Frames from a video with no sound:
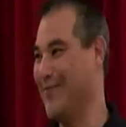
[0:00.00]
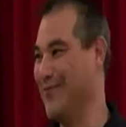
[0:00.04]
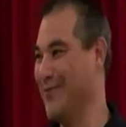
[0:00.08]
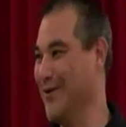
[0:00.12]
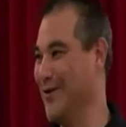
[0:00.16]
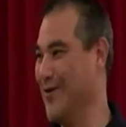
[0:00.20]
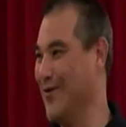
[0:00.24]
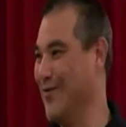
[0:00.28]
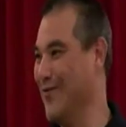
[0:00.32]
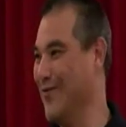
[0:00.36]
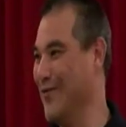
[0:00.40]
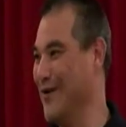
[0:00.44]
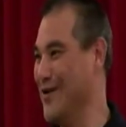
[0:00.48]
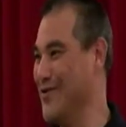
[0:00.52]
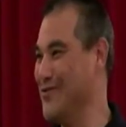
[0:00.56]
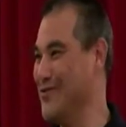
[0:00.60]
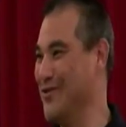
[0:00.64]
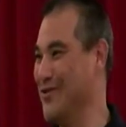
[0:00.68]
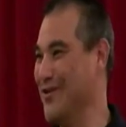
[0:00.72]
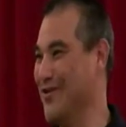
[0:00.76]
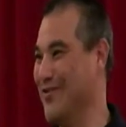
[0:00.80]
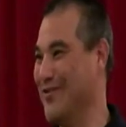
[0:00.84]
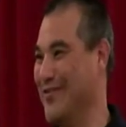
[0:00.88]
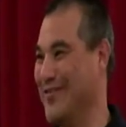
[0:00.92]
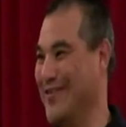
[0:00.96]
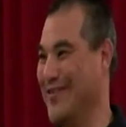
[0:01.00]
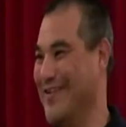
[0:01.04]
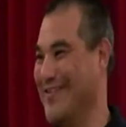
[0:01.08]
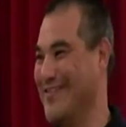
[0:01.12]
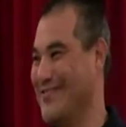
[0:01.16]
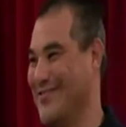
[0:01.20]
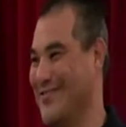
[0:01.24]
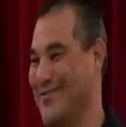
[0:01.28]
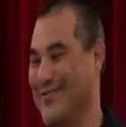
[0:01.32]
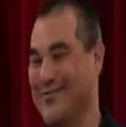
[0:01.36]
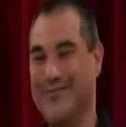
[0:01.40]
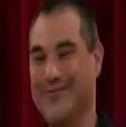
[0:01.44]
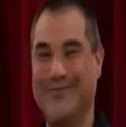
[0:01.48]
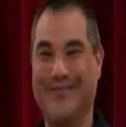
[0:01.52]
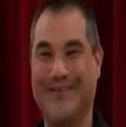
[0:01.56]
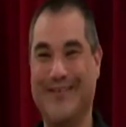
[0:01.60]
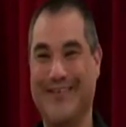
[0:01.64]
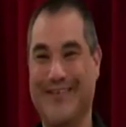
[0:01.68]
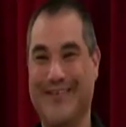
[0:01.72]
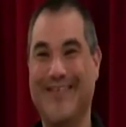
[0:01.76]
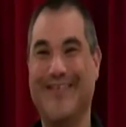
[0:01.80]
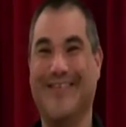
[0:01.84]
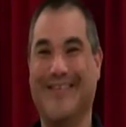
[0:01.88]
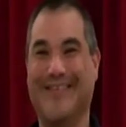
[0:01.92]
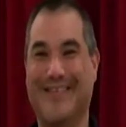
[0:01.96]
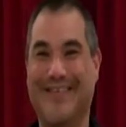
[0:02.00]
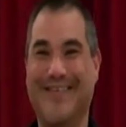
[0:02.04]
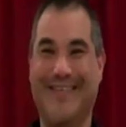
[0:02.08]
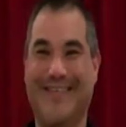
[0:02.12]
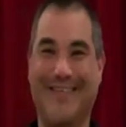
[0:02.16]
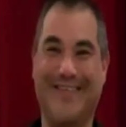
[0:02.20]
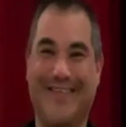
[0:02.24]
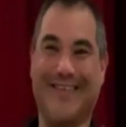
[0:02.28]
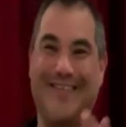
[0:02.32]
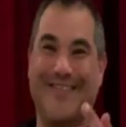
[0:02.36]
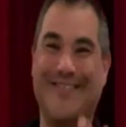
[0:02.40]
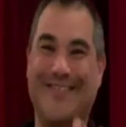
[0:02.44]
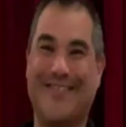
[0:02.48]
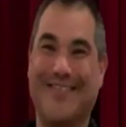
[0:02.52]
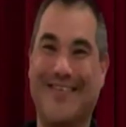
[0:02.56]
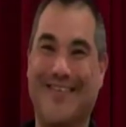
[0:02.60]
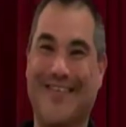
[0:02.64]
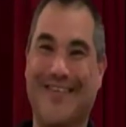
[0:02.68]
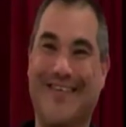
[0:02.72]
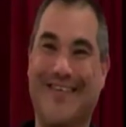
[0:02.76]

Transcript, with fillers: of want to over engineer things too. Yes, sir.